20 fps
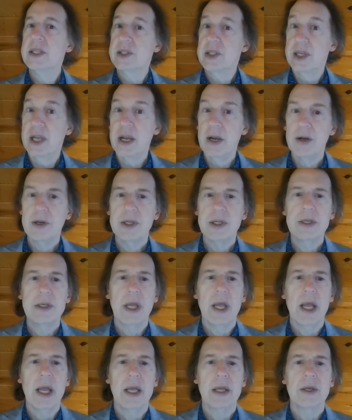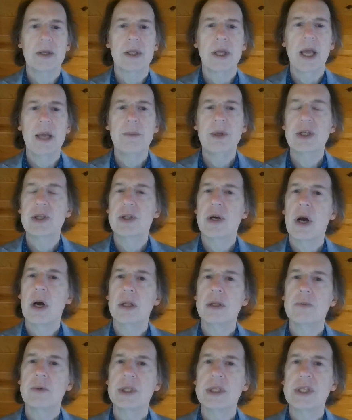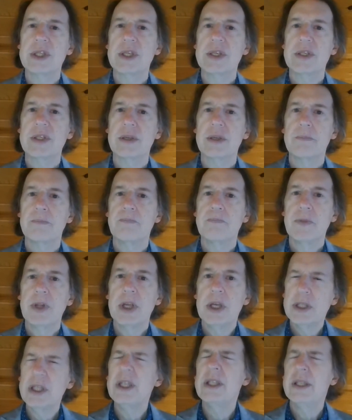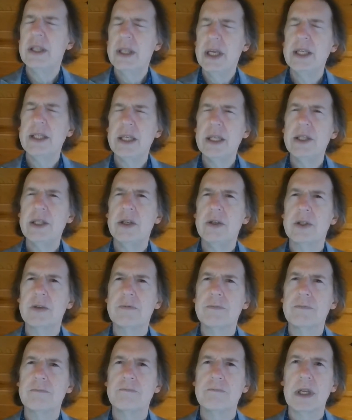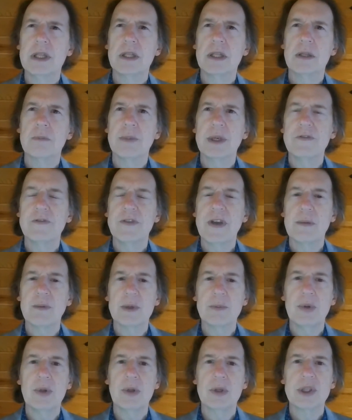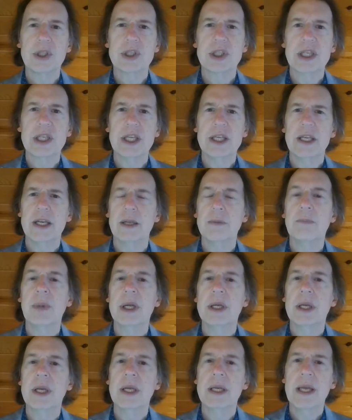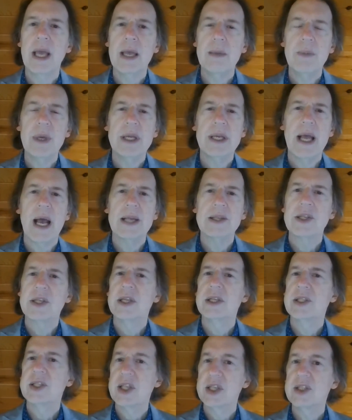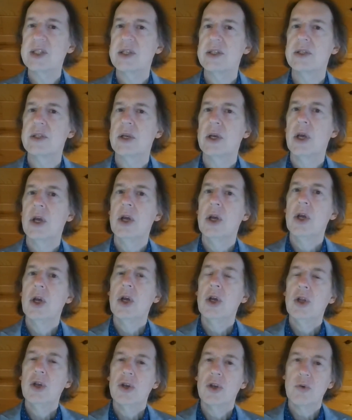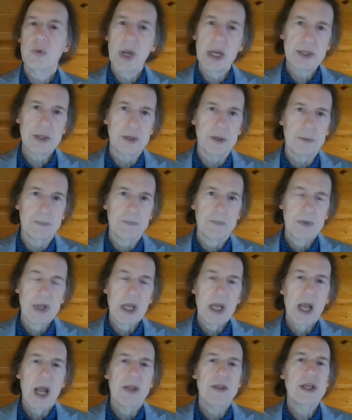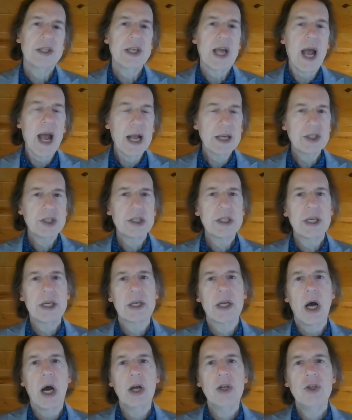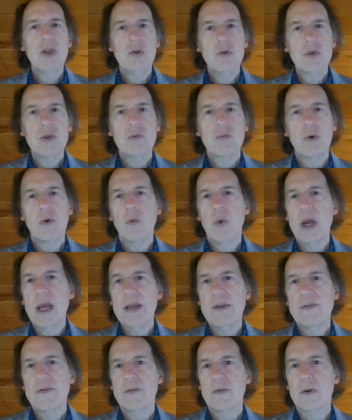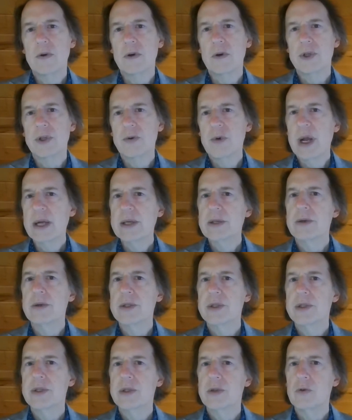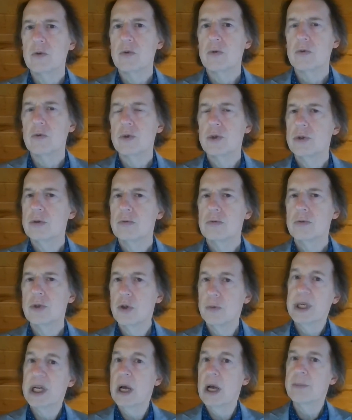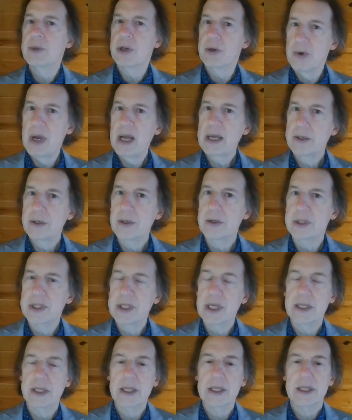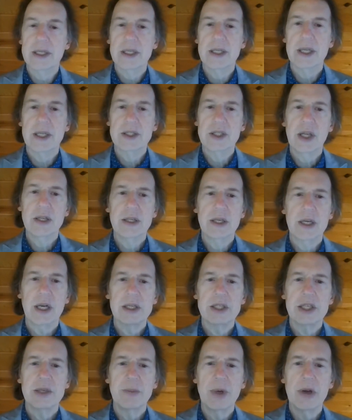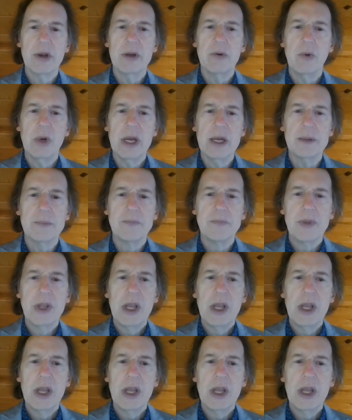disinherited and came into the Hollywood system. He did use a little bit of family pull just to get in, but he came in as an assistant director. And that's actually an unusual way for directors to become directors. It's not the customary way.